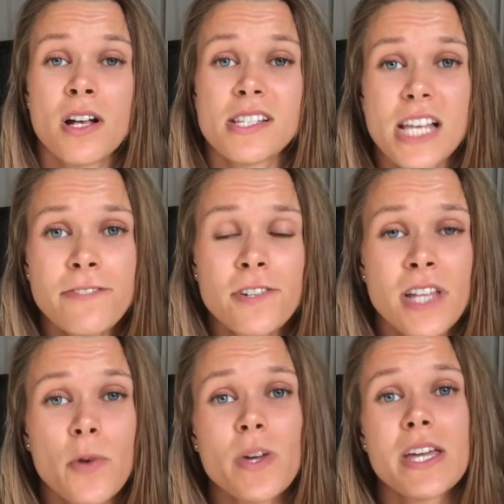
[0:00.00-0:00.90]
suffer
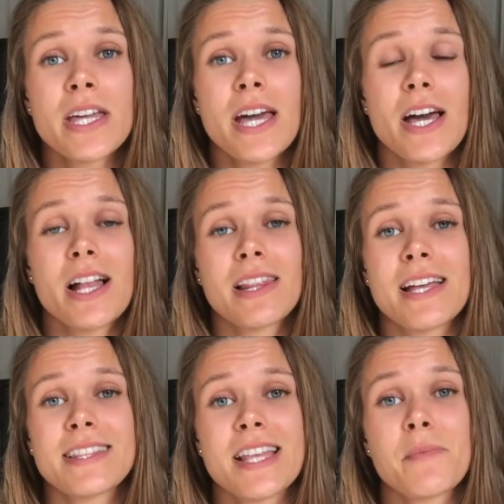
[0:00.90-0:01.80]
that we
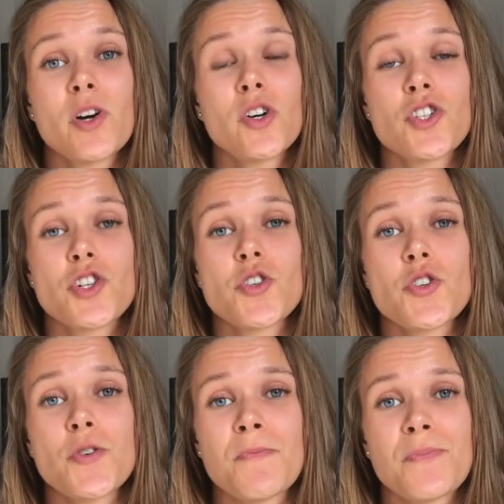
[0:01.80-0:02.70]
let them go
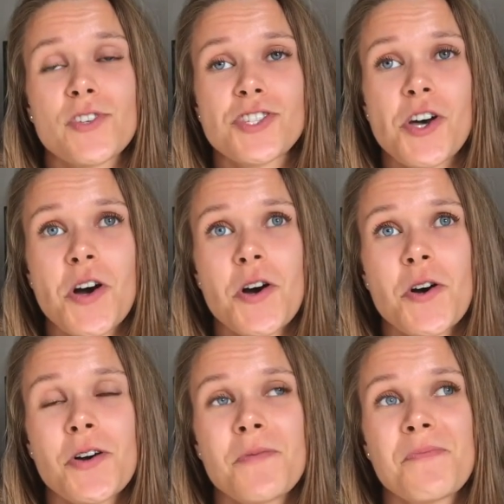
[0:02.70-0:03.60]
through.
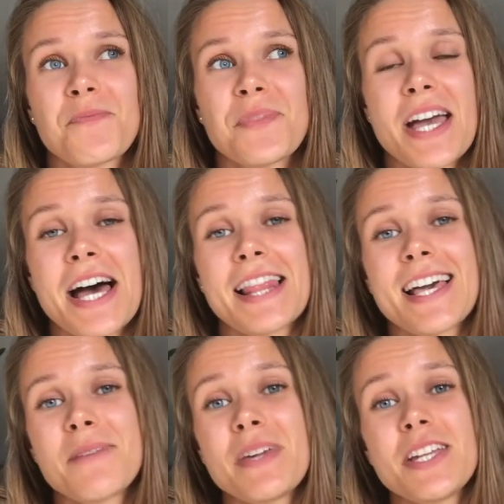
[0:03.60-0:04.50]
So yeah,
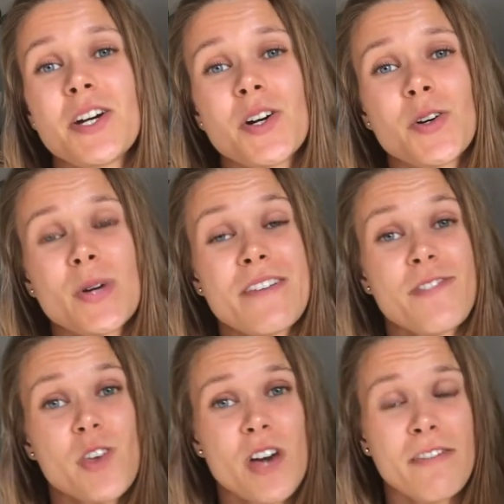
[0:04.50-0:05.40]
let me know
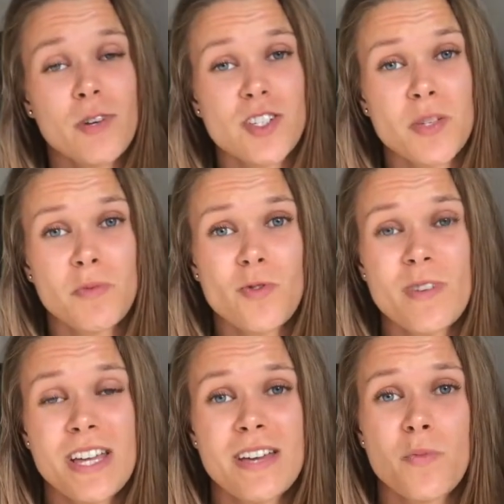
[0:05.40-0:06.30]
if you have watched the
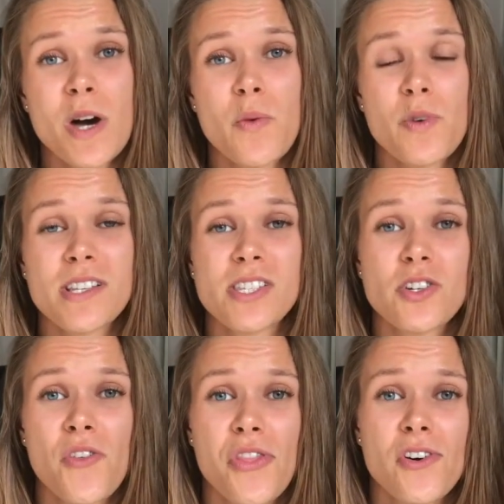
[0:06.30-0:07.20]
movie, what was
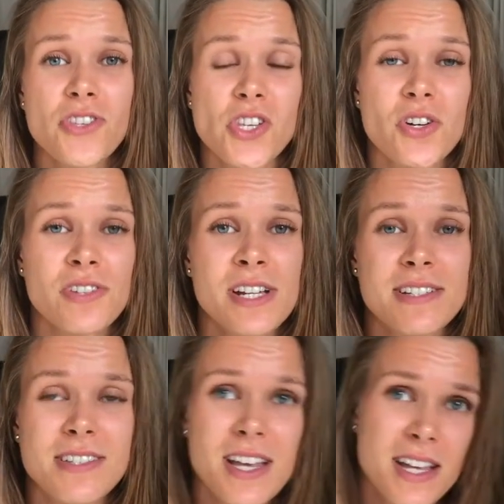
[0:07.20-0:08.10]
your thoughts on
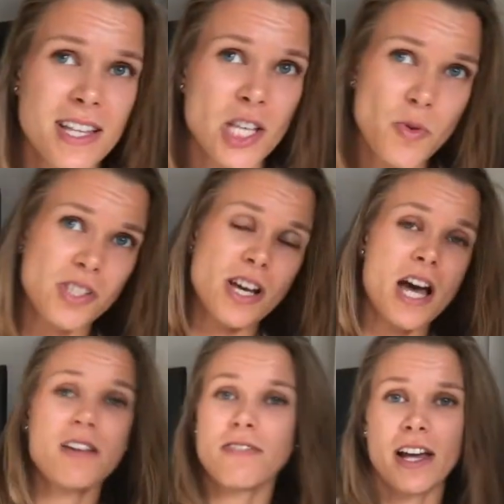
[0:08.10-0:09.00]
it. This was
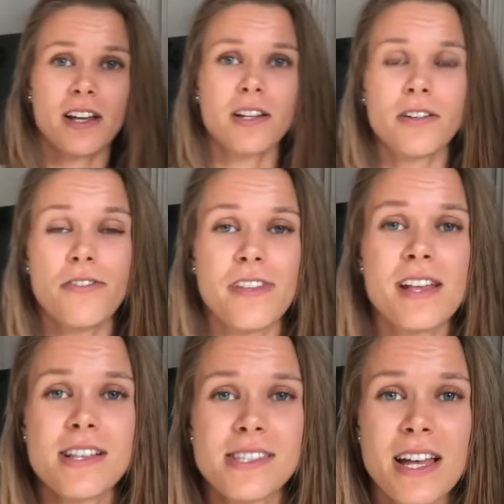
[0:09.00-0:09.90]
kind of like a lot of
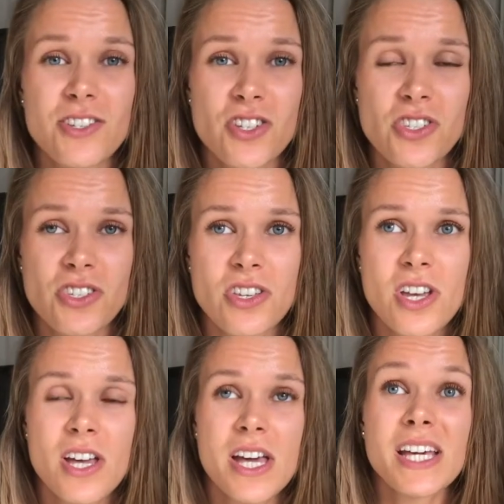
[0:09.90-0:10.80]
things that just
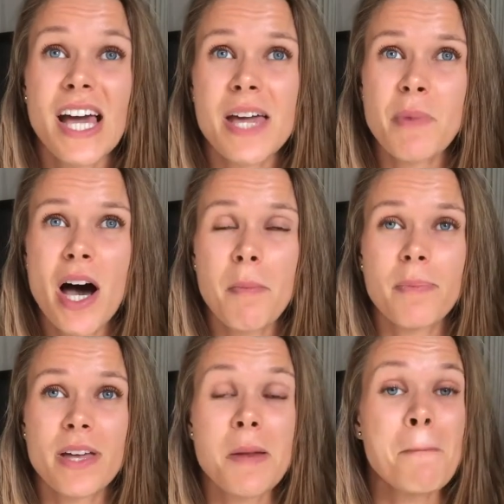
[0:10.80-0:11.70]
came
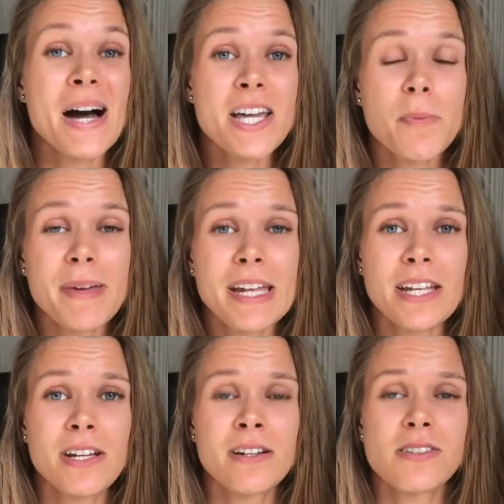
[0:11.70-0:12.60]
up in my
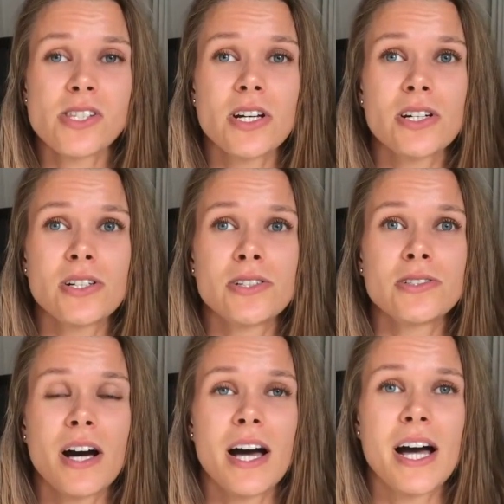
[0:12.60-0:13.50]
opinion.
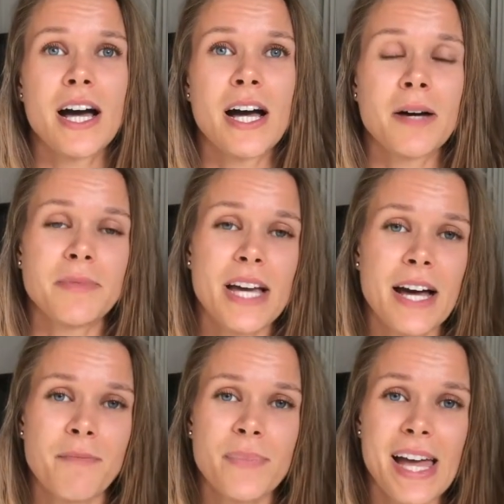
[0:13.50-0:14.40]
So
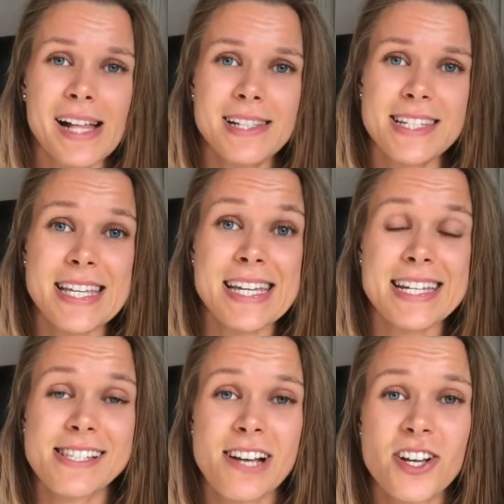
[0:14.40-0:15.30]
yeah, healthy
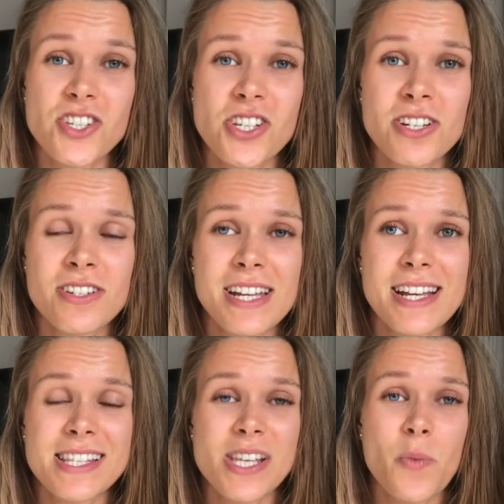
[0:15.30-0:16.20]
discussion
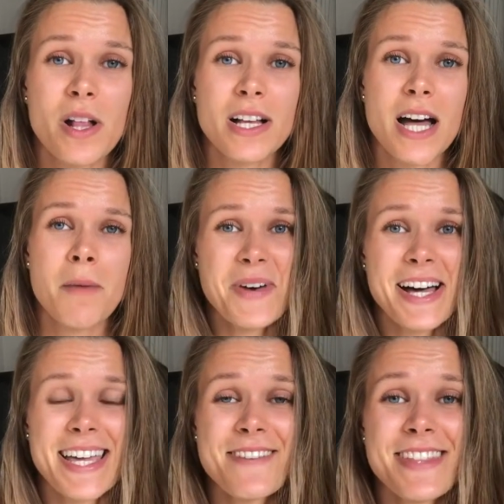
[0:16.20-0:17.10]
is welcome.
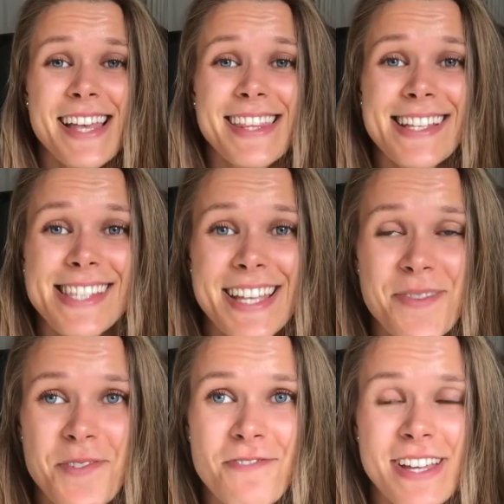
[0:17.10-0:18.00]
Even that they say in the
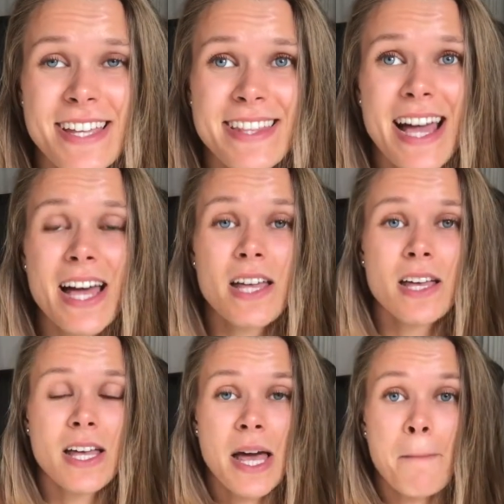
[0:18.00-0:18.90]
movie that
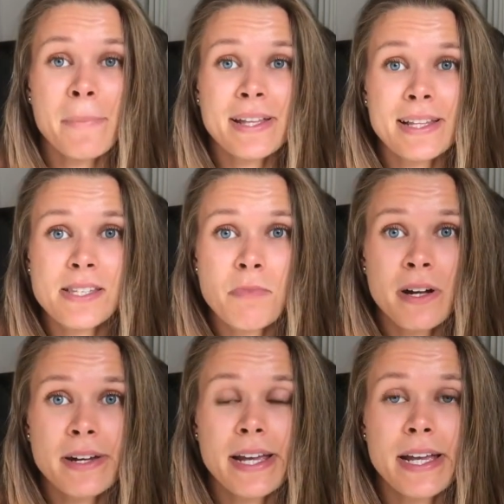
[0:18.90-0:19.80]
Meatless
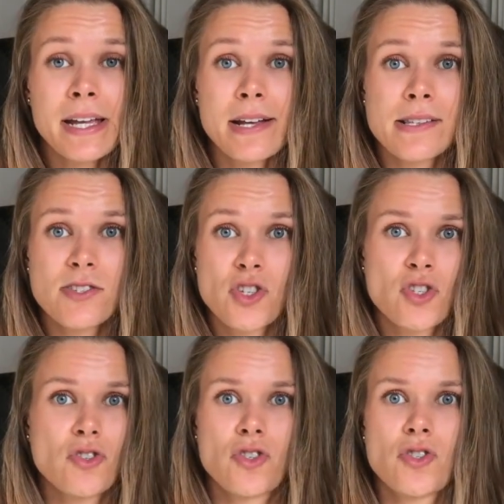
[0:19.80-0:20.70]
Monday is
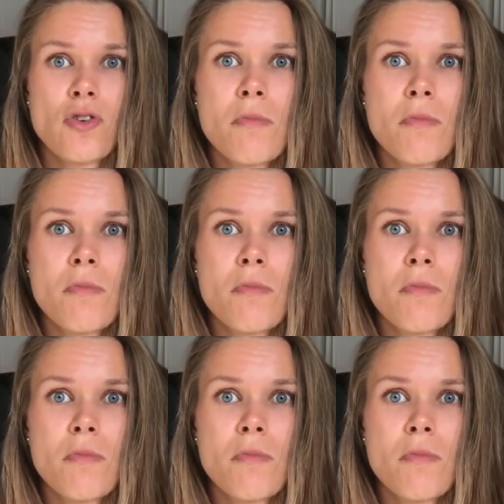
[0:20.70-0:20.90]
just so